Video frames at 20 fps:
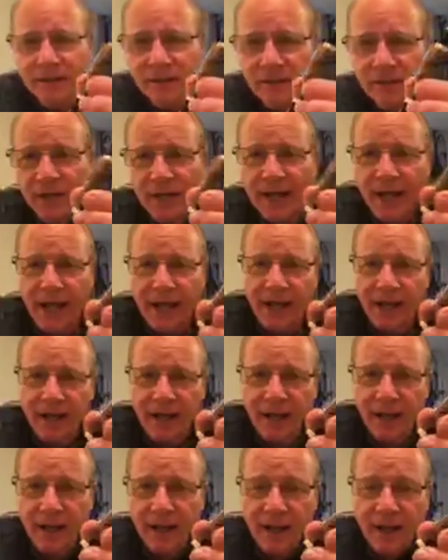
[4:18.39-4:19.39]
Look at that.
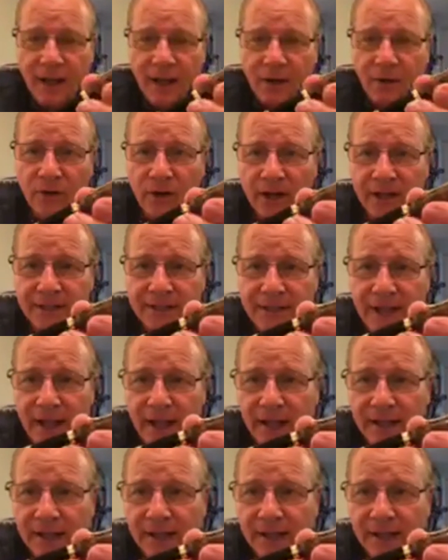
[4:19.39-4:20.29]
How great is that?